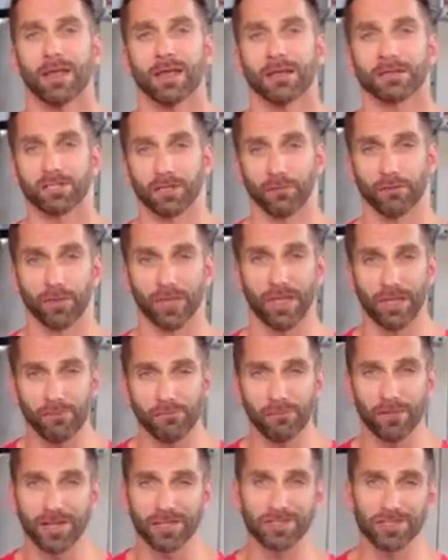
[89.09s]
So for the
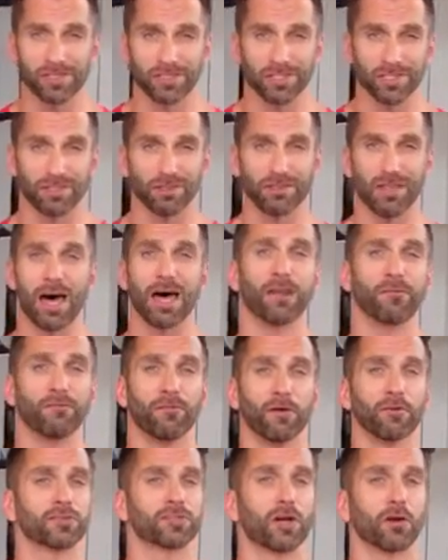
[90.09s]
hip flexors, a lot of
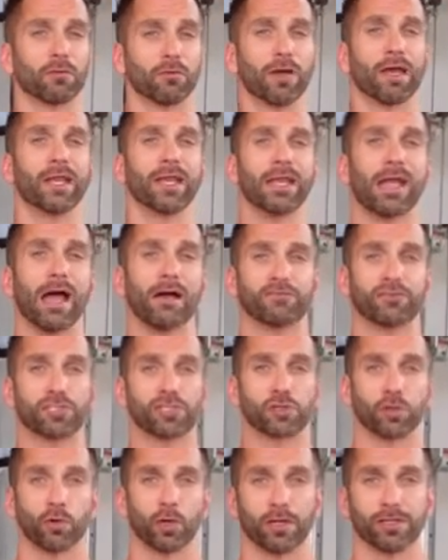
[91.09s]
folks already have
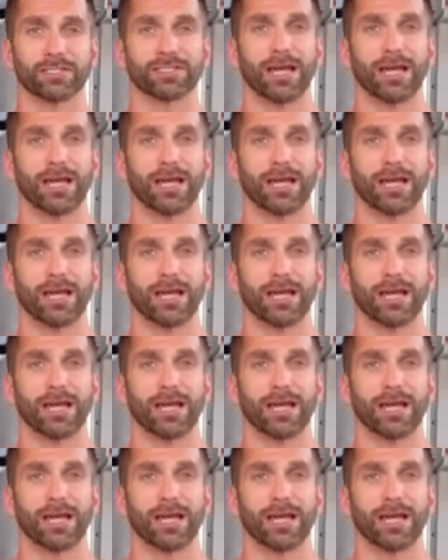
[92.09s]
short,